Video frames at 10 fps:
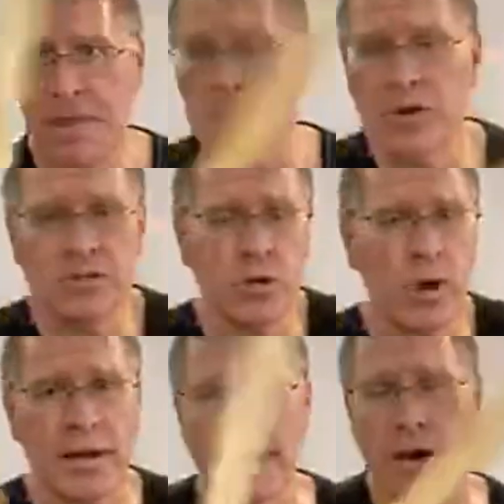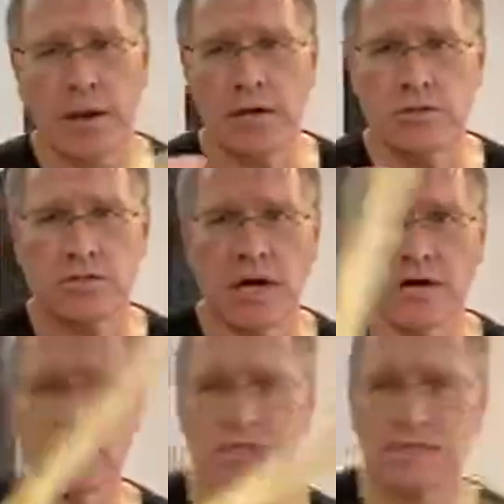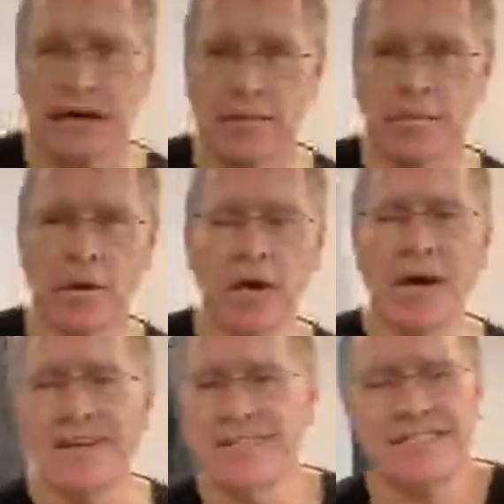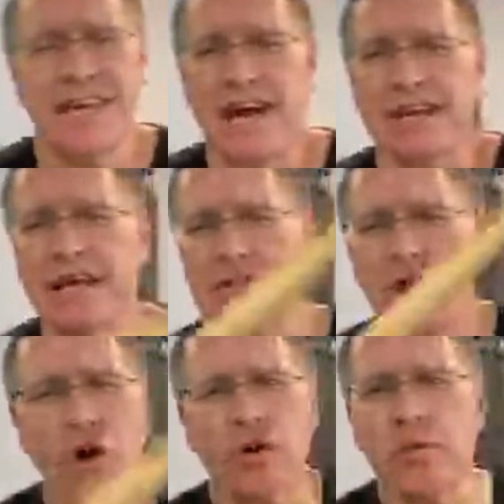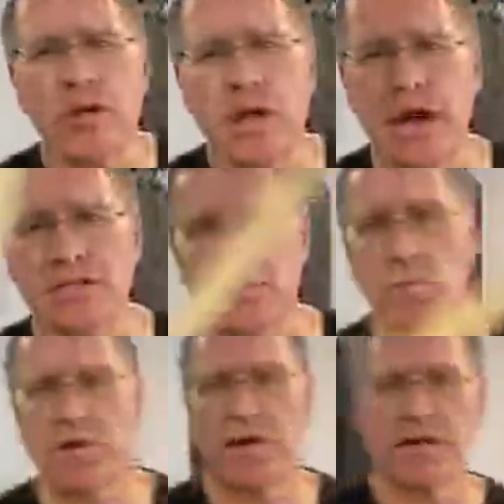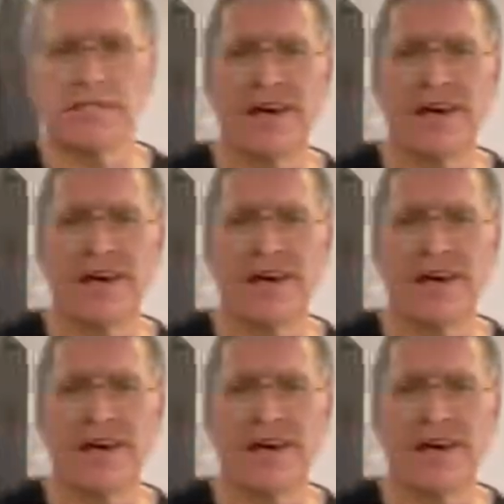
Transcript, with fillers: I'm using it right now. I use, I use the same, just the idea. It's all communication with kids.